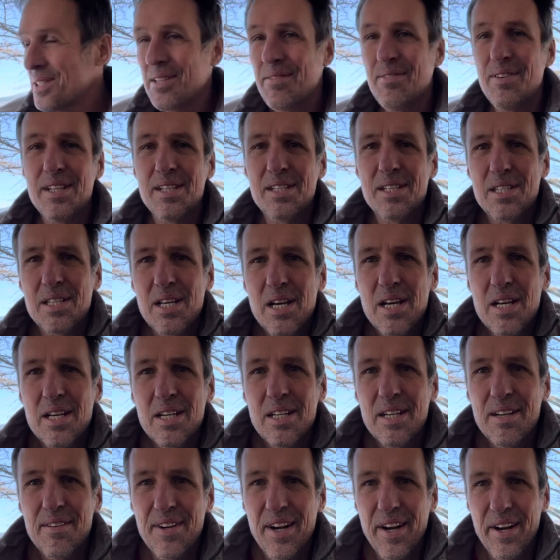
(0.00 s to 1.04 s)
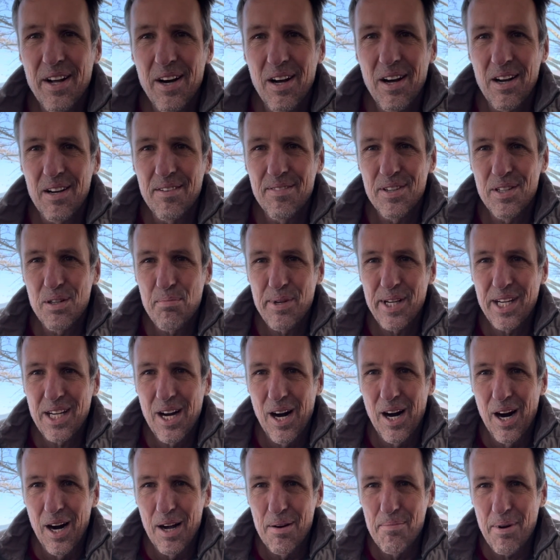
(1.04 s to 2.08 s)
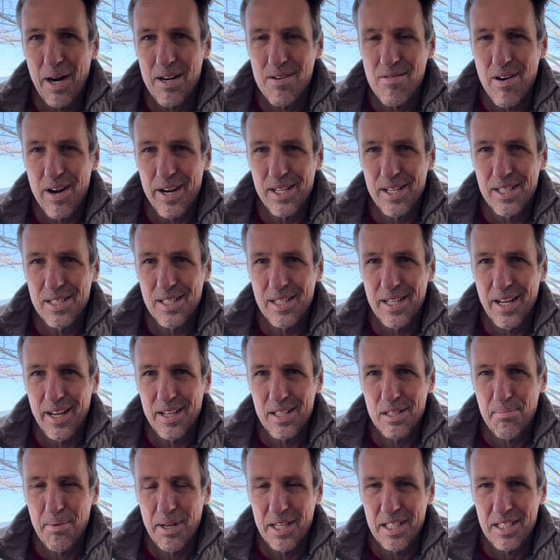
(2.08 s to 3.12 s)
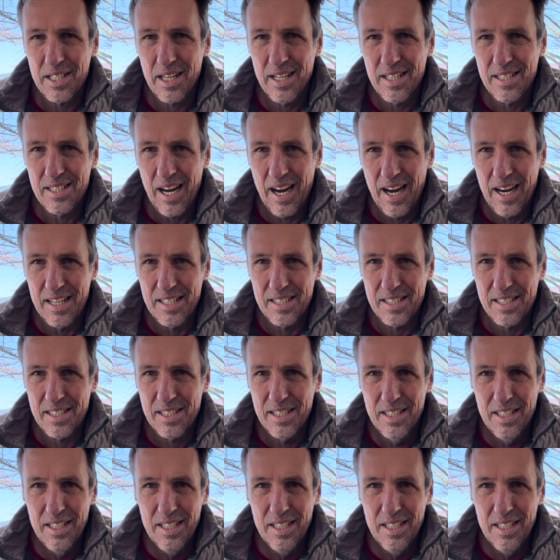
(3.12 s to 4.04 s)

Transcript: of this, if not all of it, will be gone by race day, especially as highs